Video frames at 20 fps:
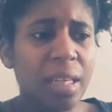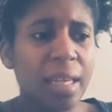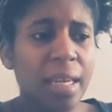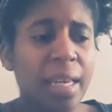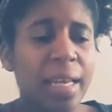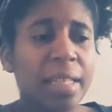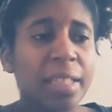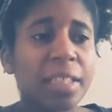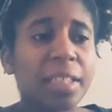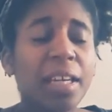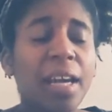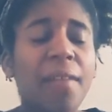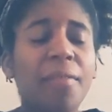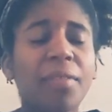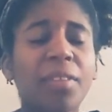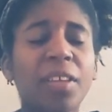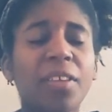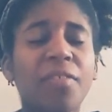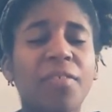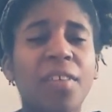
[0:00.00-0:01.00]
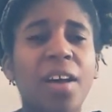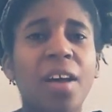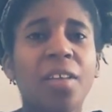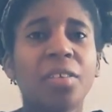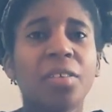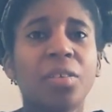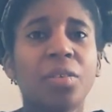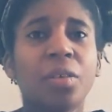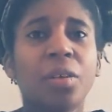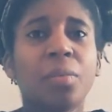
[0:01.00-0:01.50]
Dear Heavenly
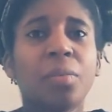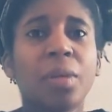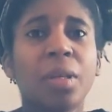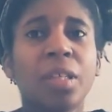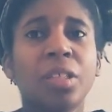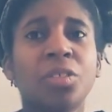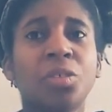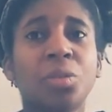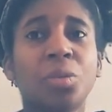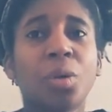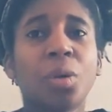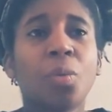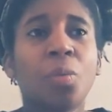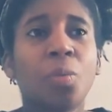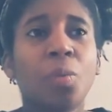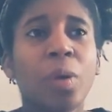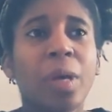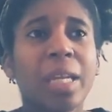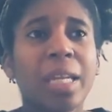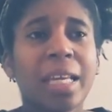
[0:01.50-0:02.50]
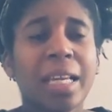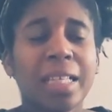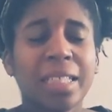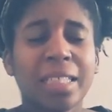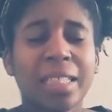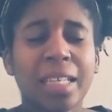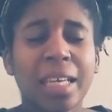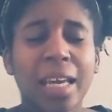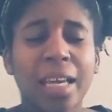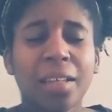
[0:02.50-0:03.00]
Father, Lord, because you are winning
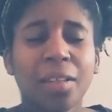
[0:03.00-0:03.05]
today.